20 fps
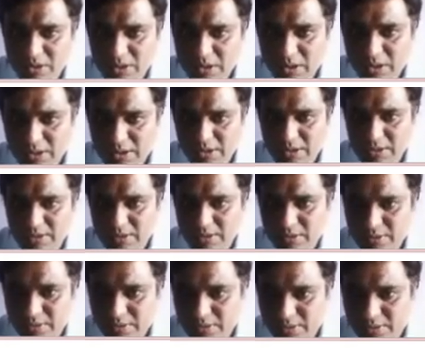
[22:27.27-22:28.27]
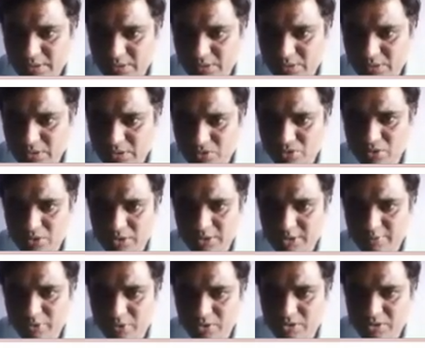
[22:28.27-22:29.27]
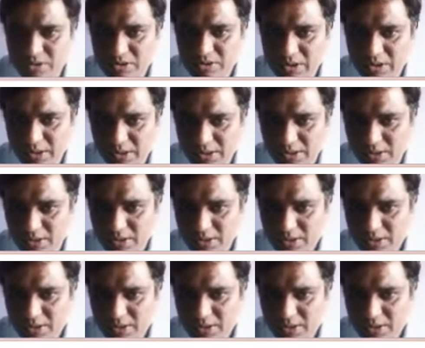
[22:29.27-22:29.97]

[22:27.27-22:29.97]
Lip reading: and this also response is I